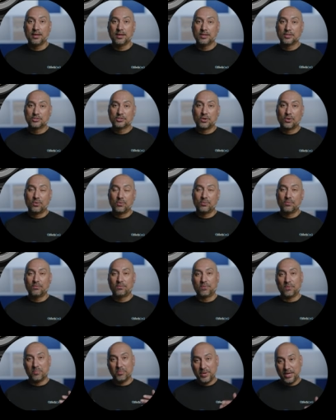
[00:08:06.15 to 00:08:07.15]
So
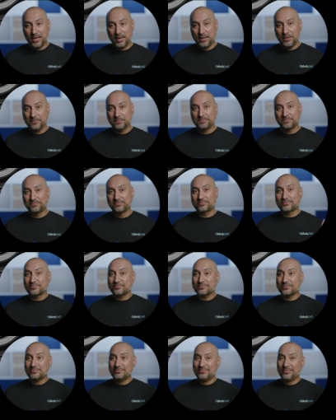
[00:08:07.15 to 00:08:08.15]
for me,
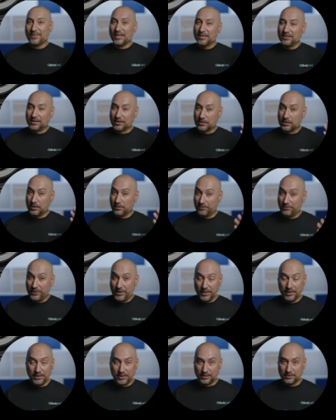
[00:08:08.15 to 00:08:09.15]
the
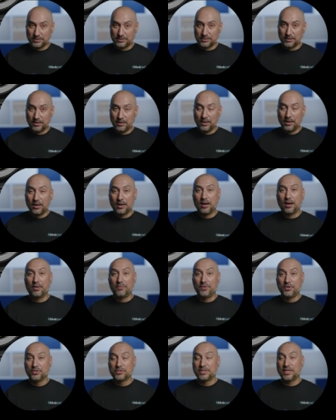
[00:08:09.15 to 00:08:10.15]
convenience of
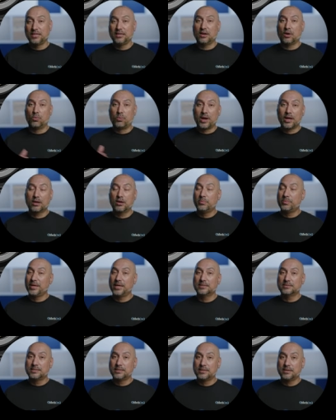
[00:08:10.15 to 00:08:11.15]
using a regular
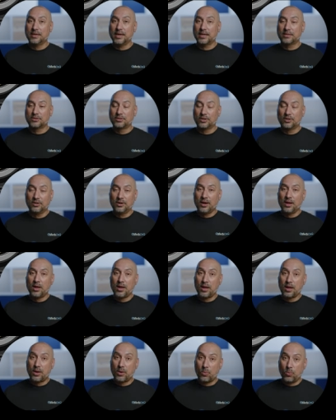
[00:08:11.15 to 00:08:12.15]
BNC connector
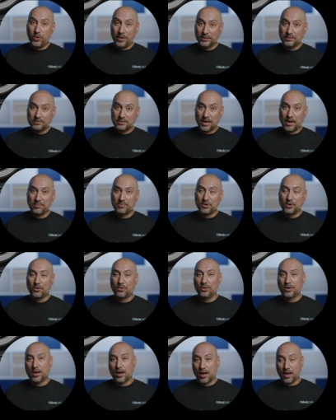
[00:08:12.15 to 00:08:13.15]
with
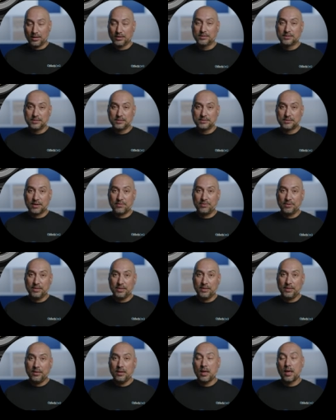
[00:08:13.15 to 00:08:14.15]
timecode on the
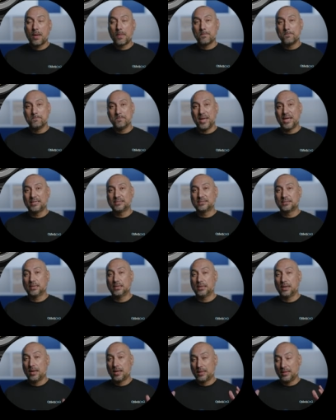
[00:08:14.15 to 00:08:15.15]
C70 makes
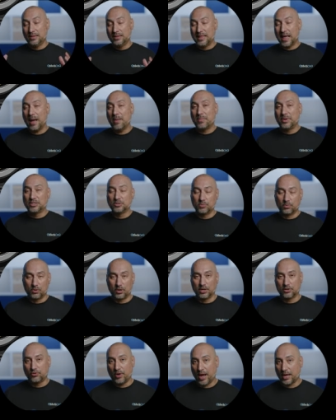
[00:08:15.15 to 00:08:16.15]
it that much more
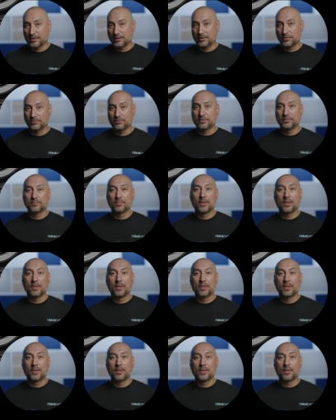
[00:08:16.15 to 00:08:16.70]
attractive.